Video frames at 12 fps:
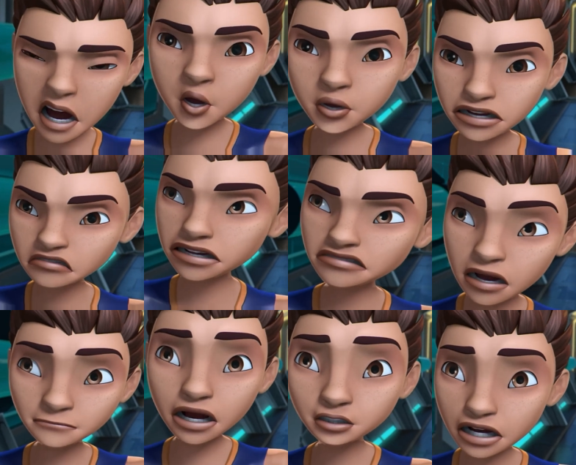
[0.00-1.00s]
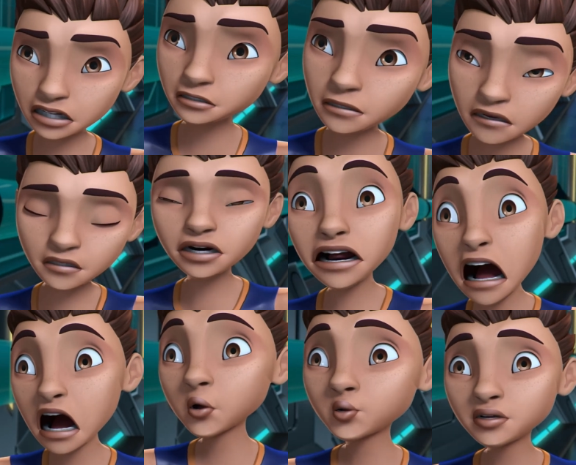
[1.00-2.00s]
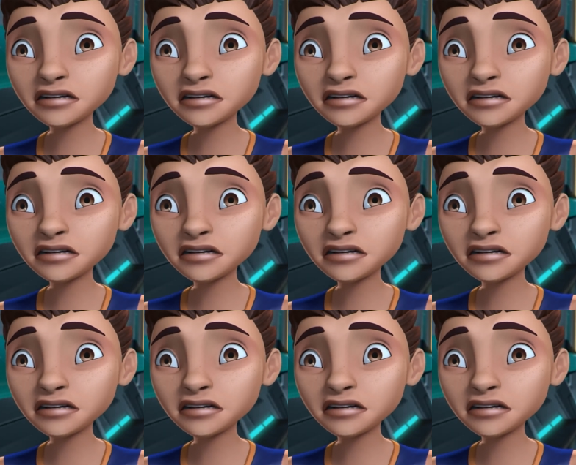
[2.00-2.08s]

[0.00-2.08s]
You didn't think to mention this before now?